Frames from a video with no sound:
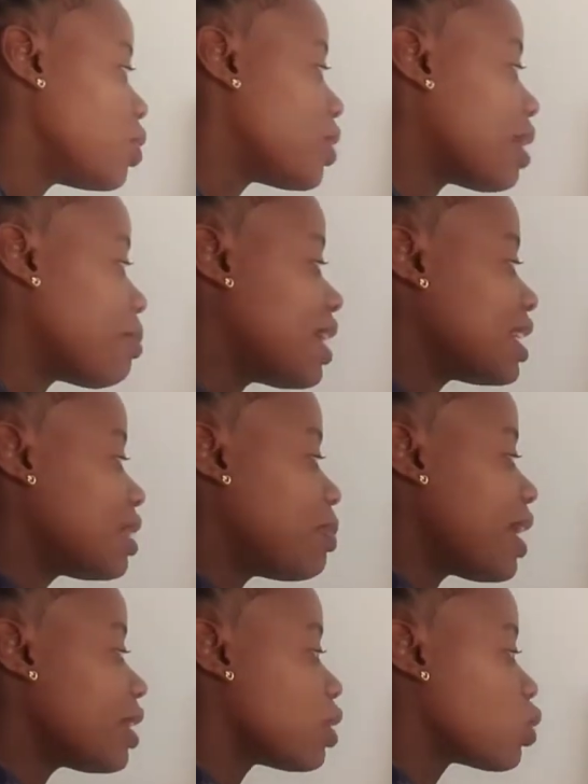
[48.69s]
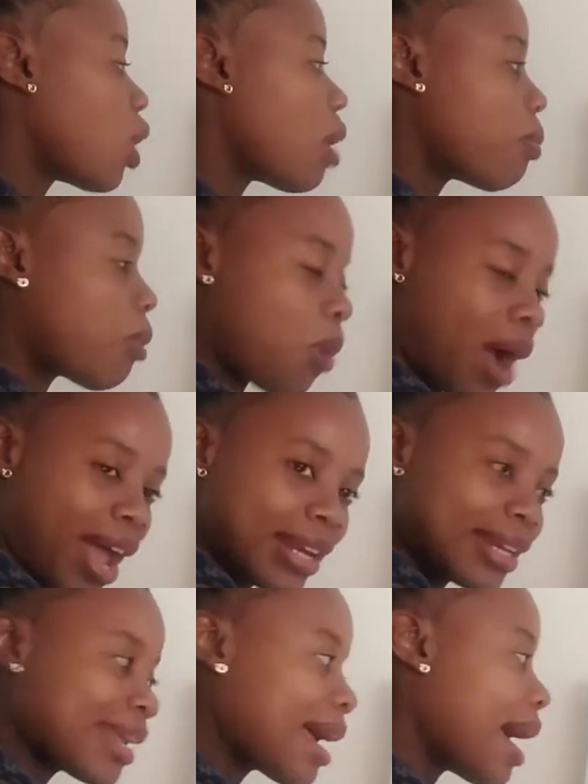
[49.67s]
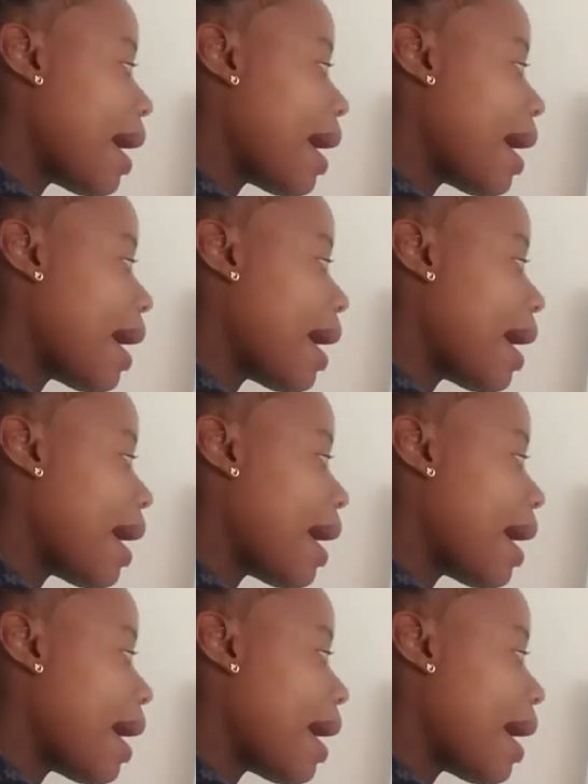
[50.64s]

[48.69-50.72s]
You can multiply the top one